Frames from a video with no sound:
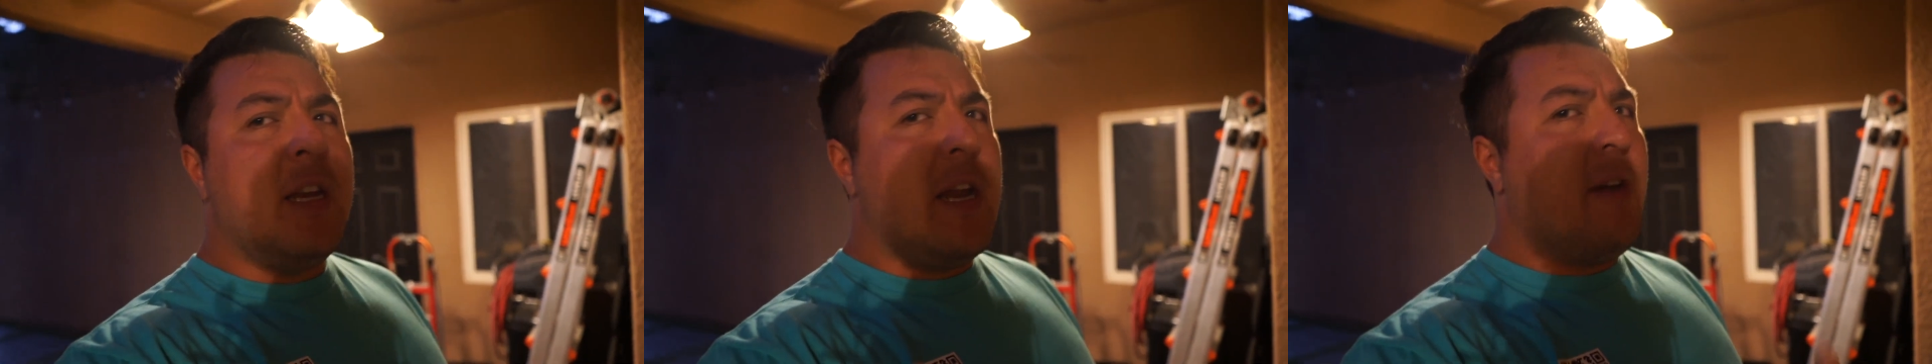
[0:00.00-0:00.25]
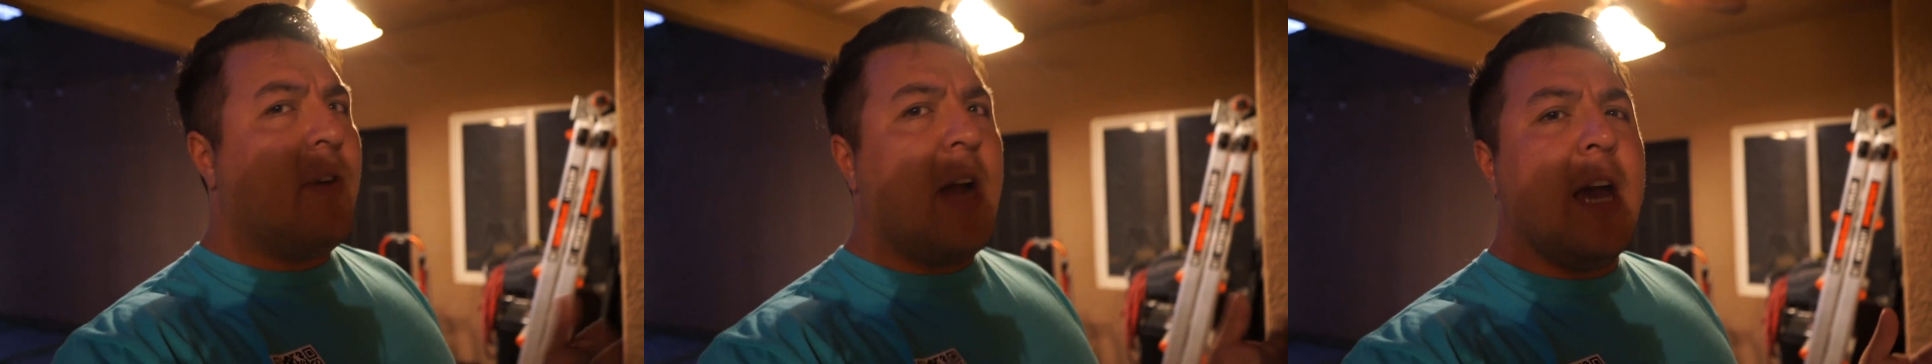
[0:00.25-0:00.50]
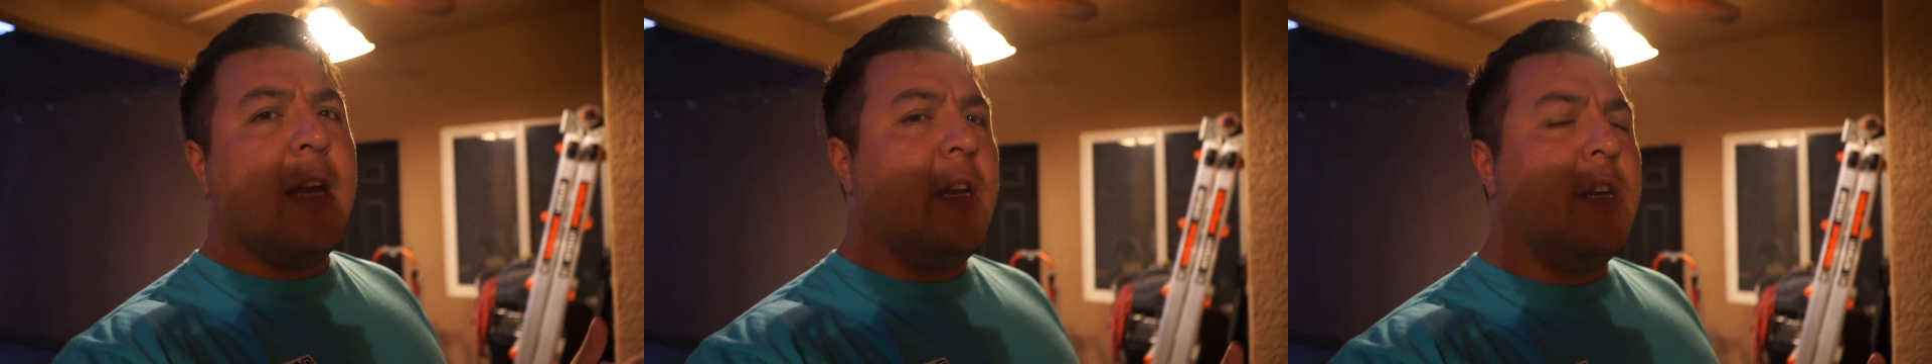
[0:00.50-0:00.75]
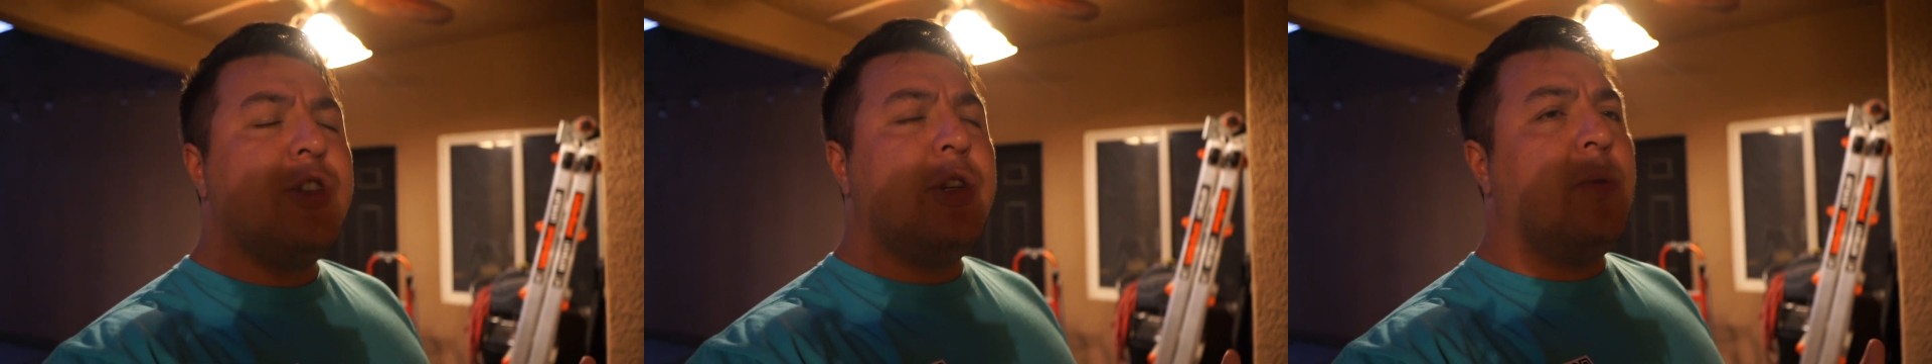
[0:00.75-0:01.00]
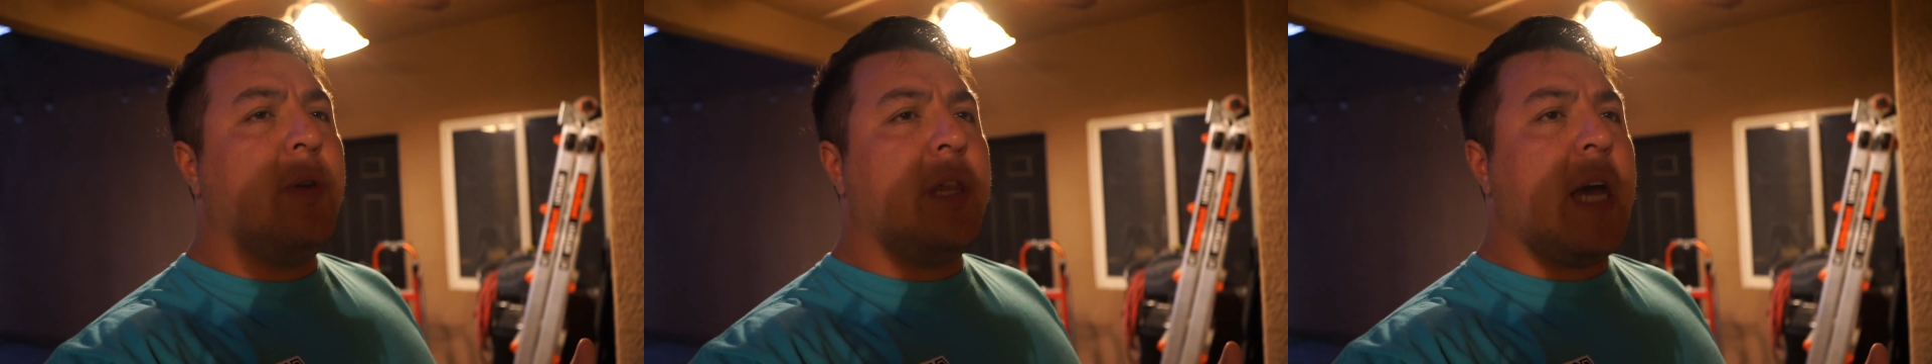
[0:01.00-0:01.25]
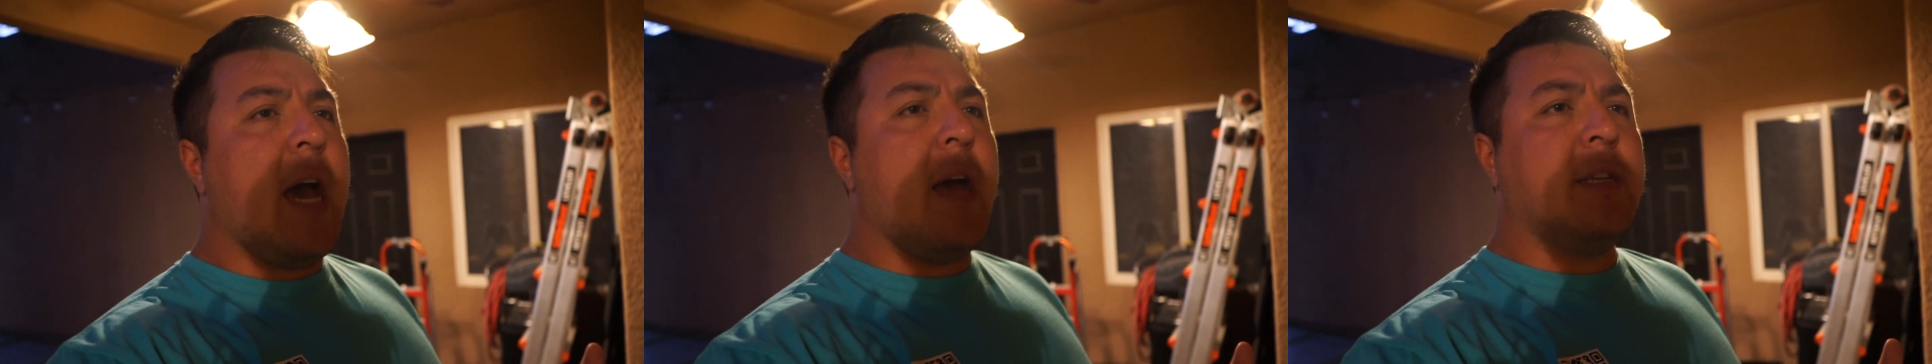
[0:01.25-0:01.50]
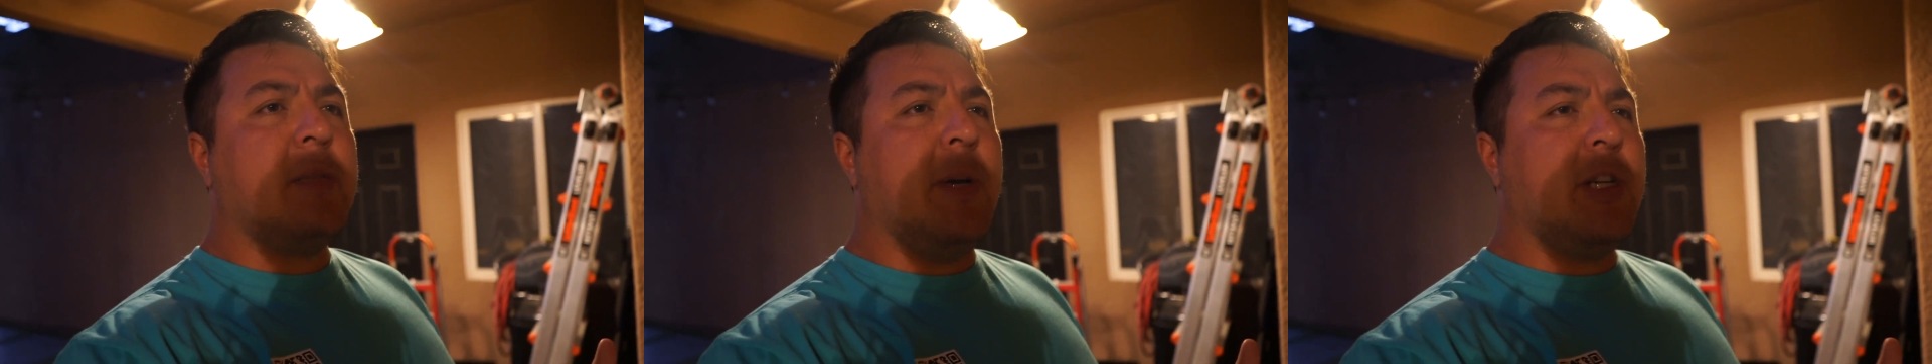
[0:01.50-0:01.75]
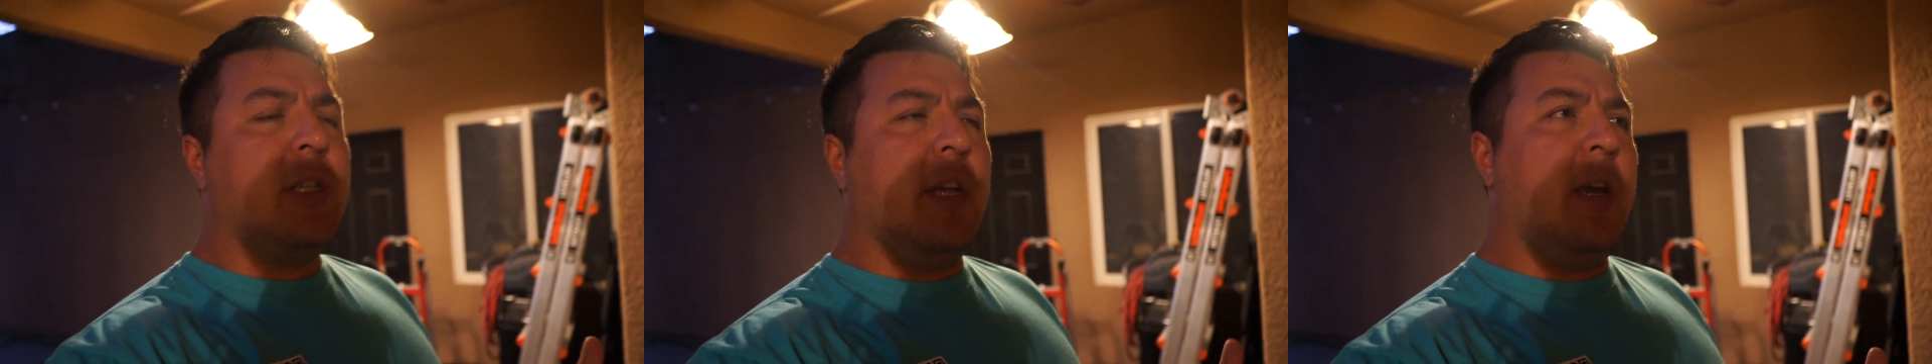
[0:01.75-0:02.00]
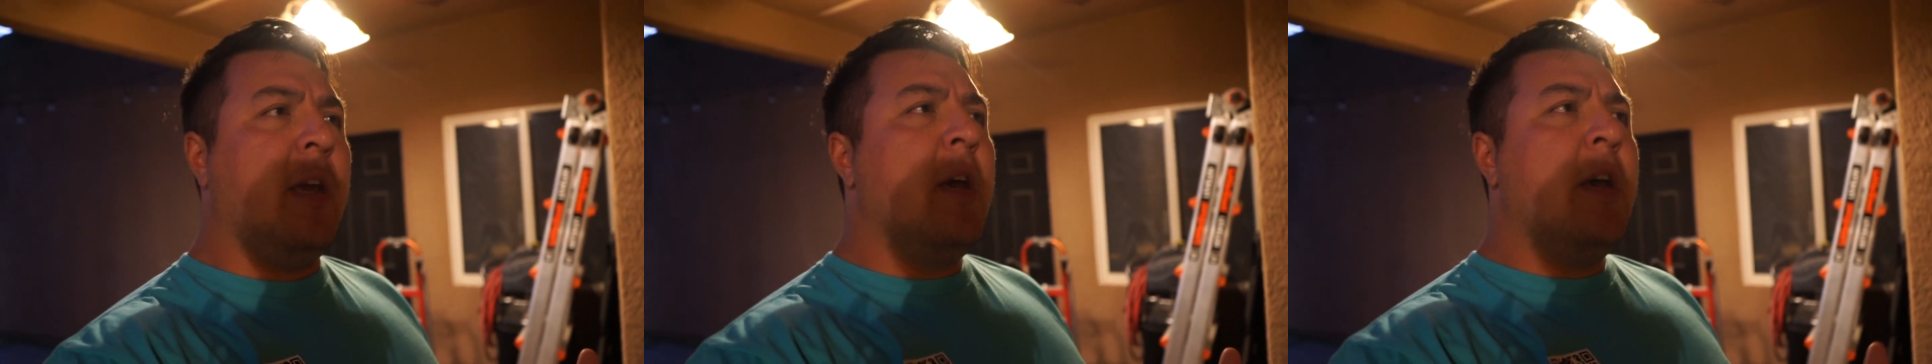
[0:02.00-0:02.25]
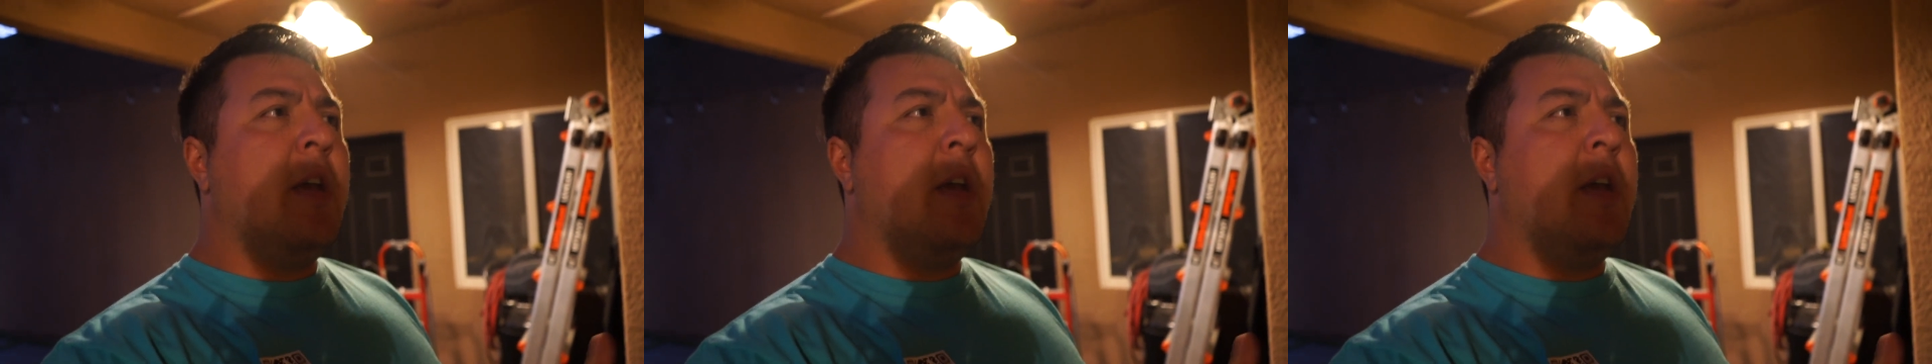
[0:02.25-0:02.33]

Never had an issue with that, especially,